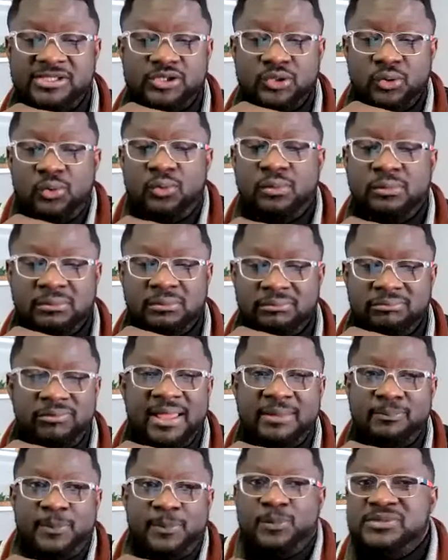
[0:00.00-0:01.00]
So
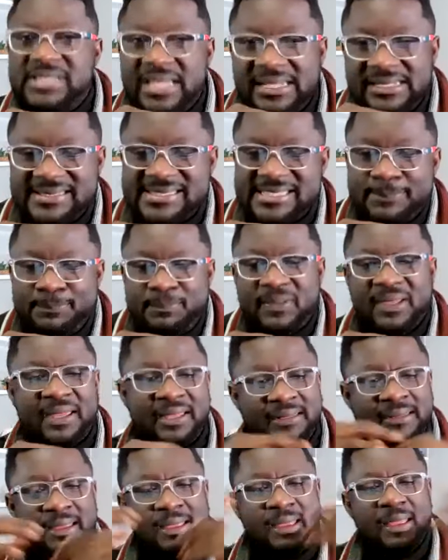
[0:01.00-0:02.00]
when people say
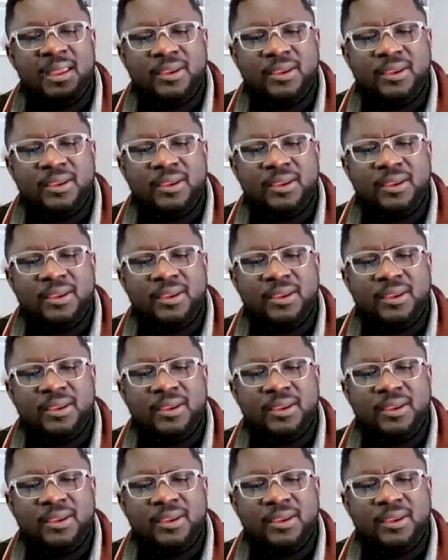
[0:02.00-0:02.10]
discipline,